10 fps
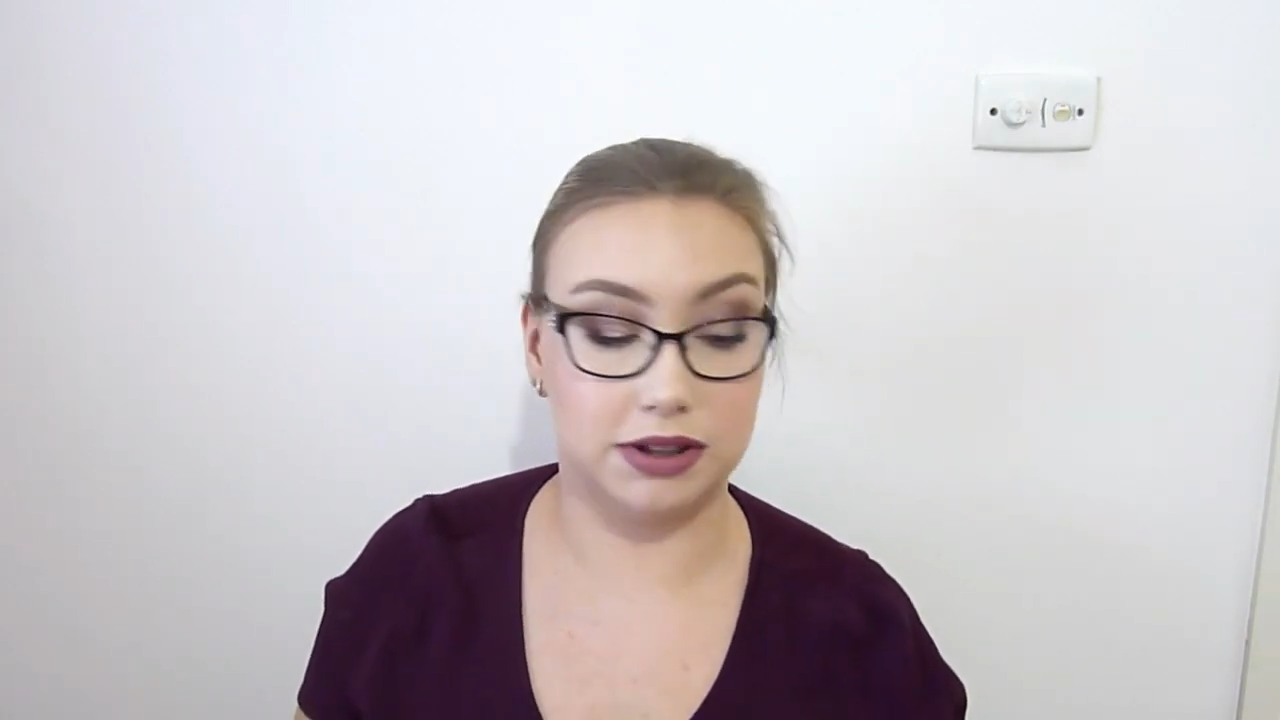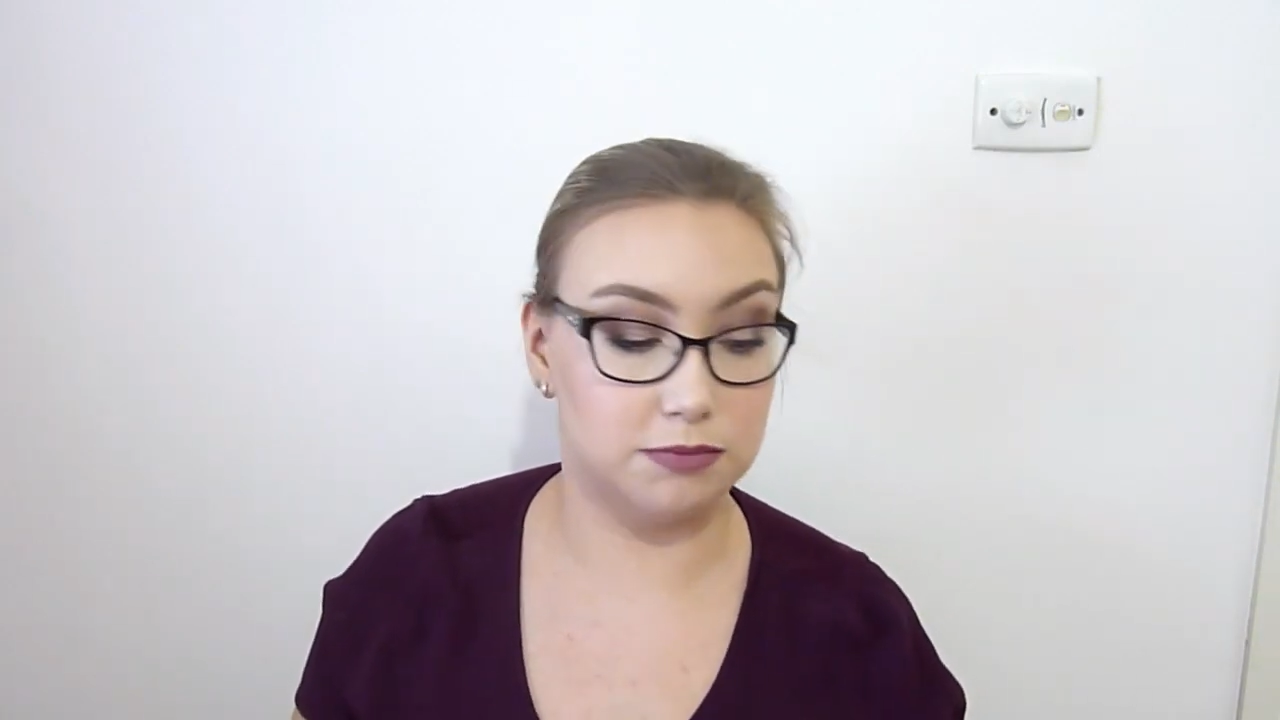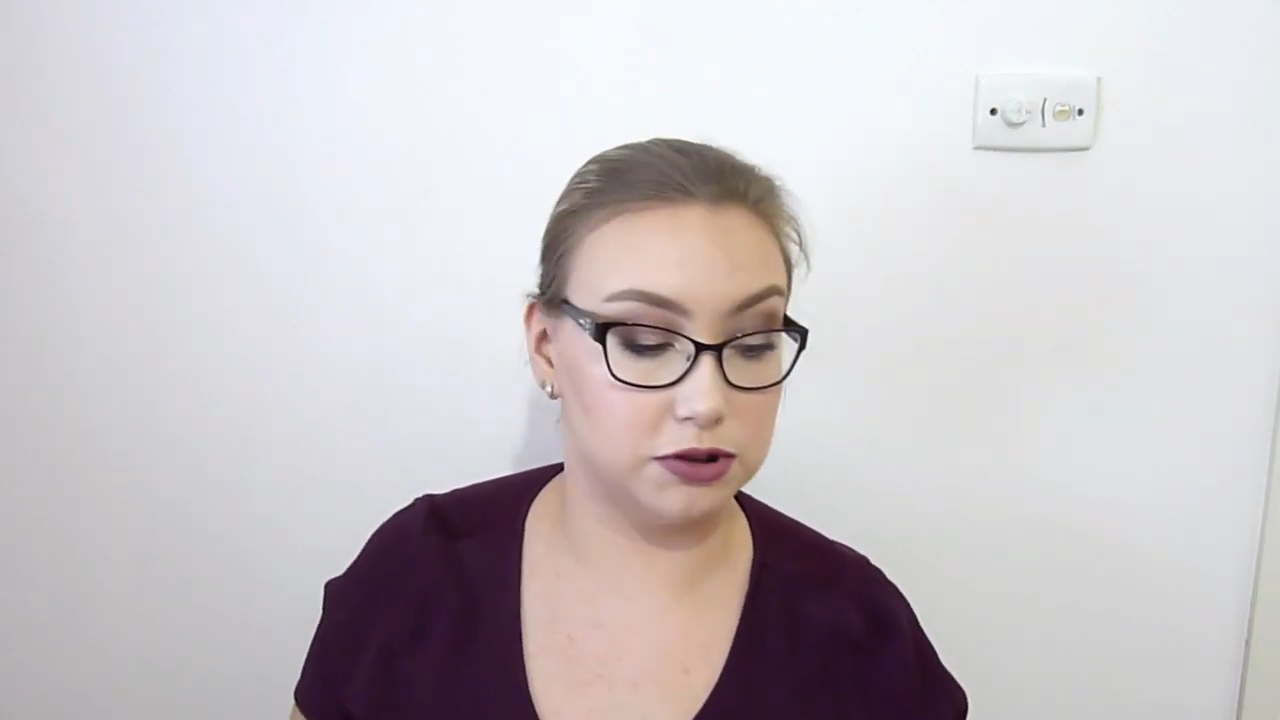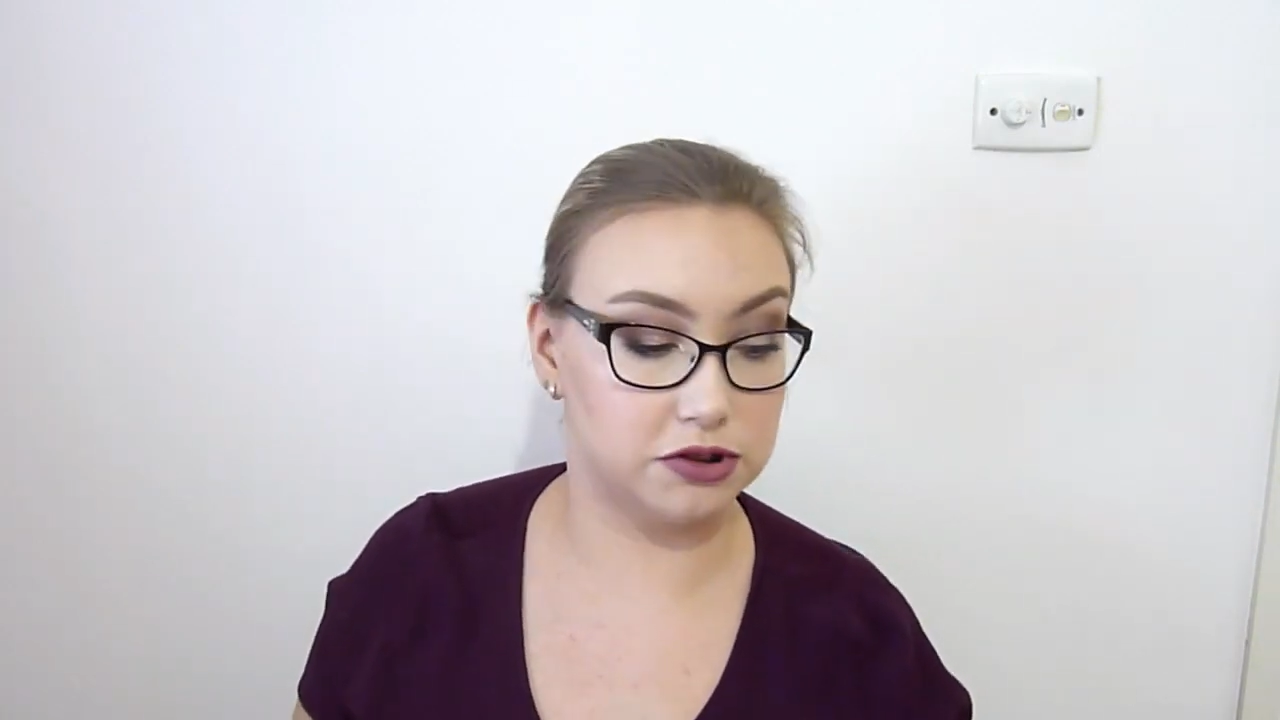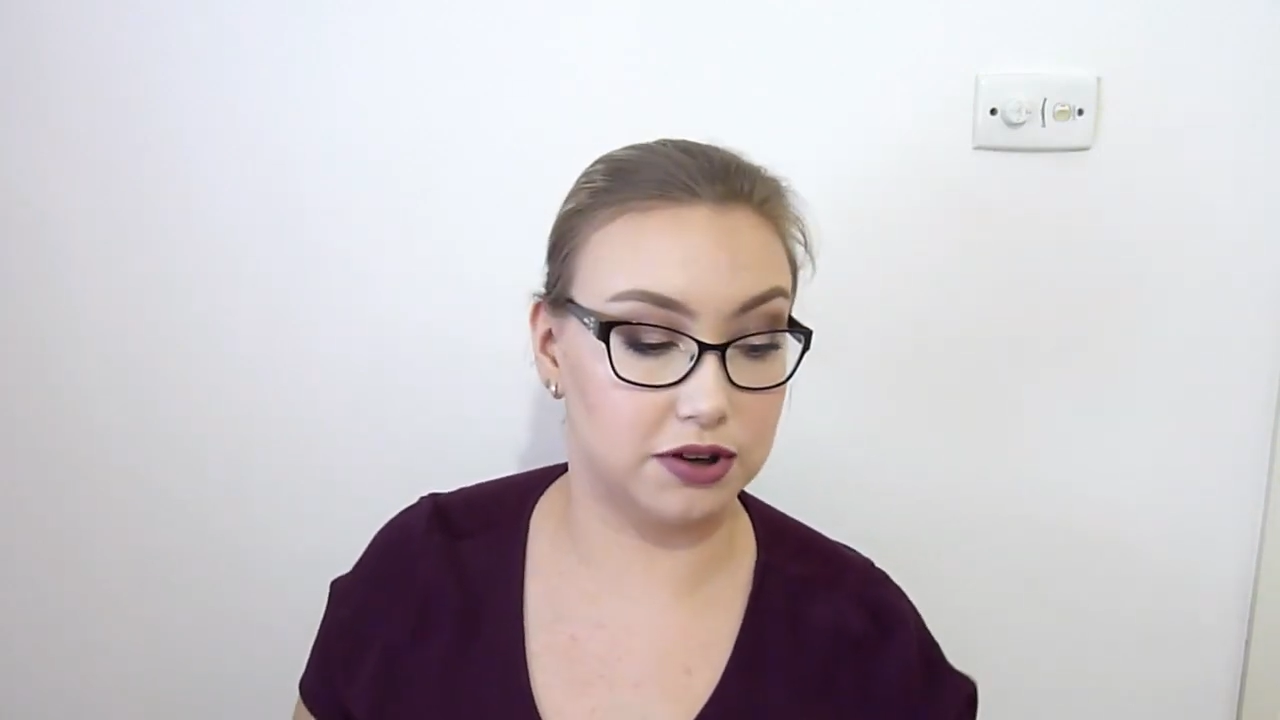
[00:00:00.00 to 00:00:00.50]

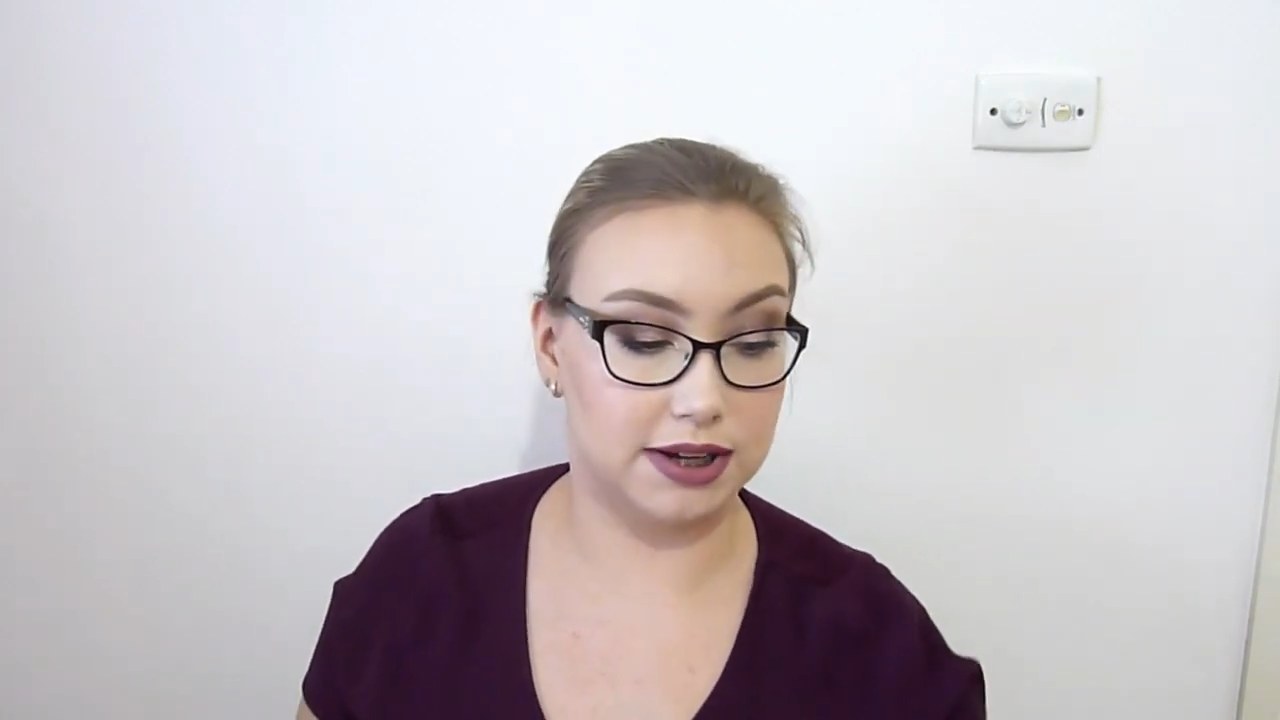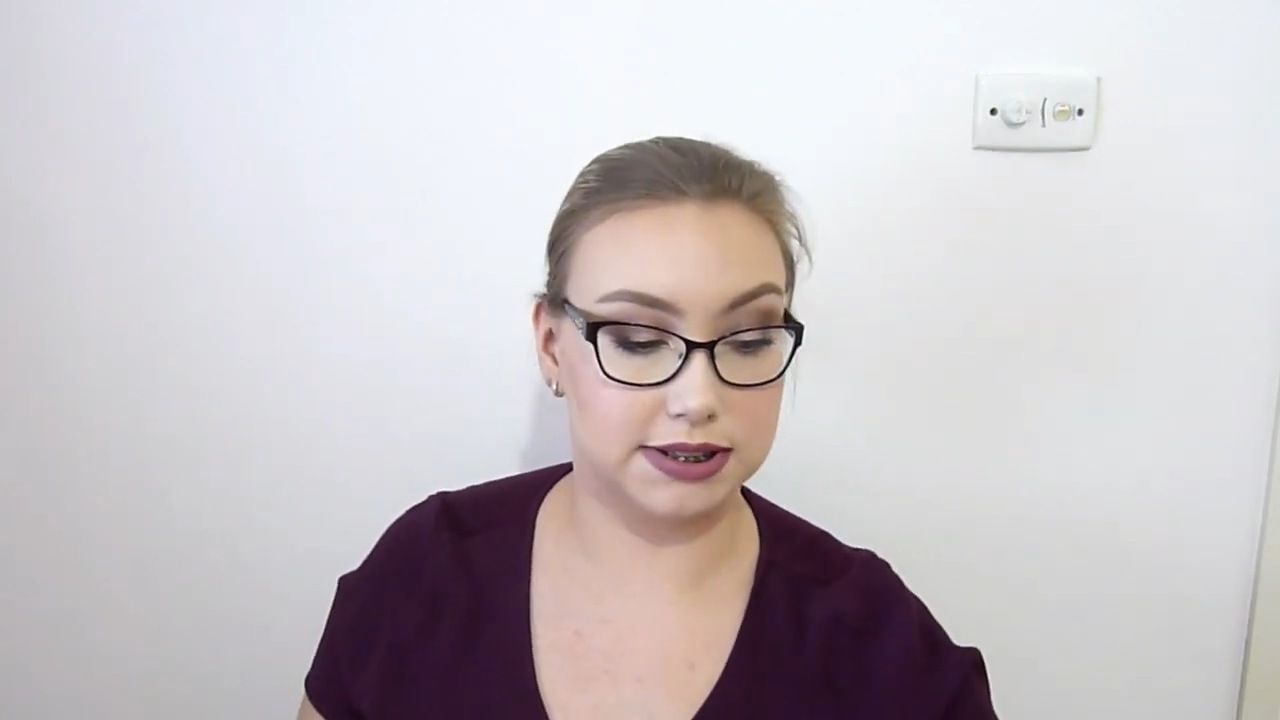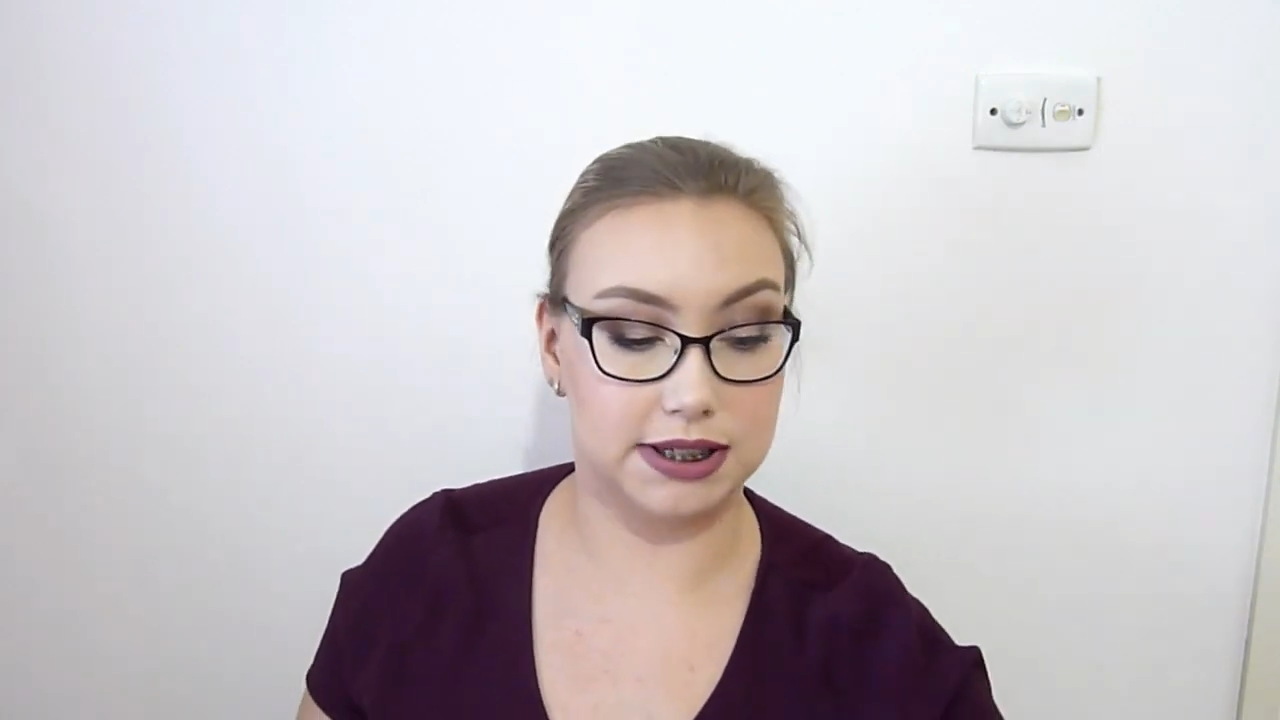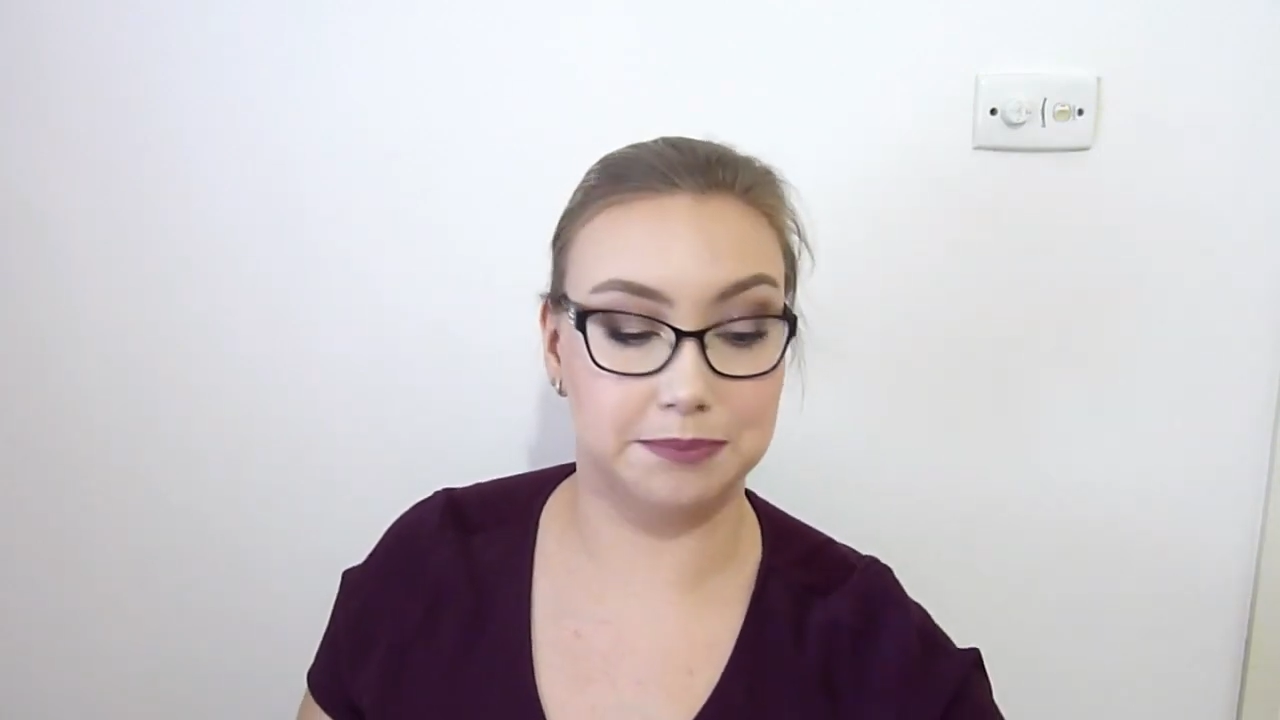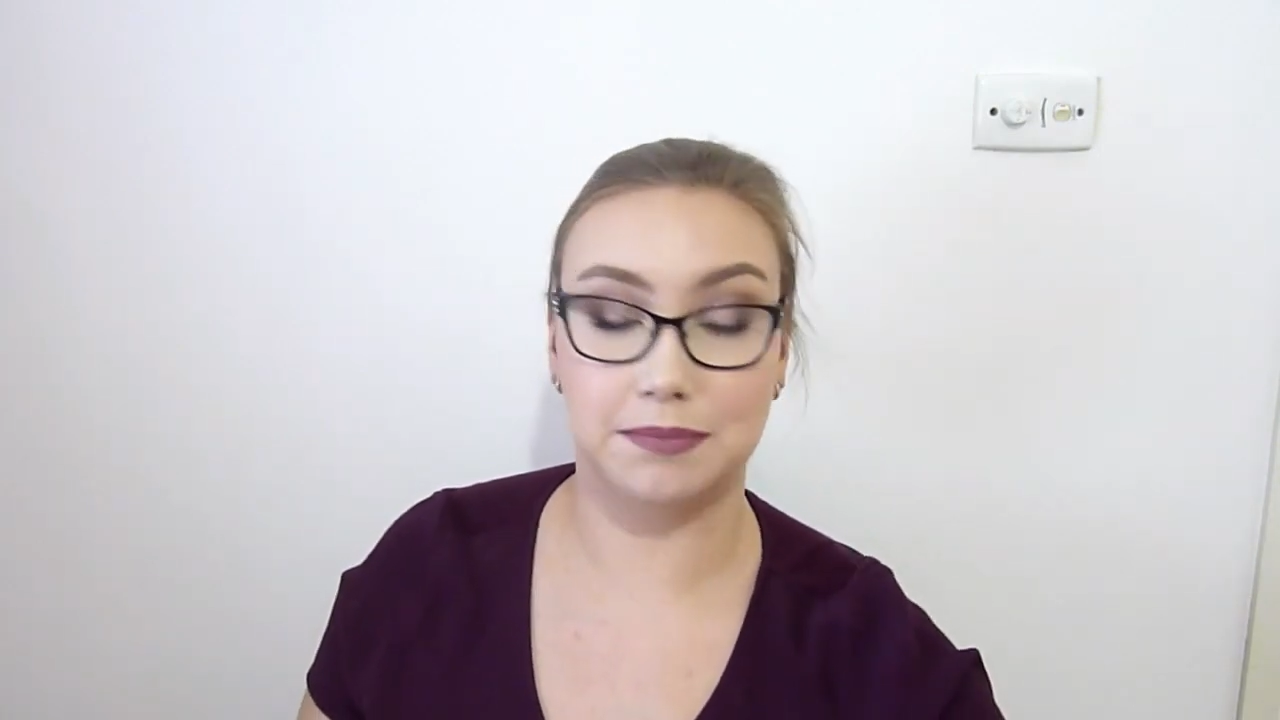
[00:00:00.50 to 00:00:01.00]
moisturizing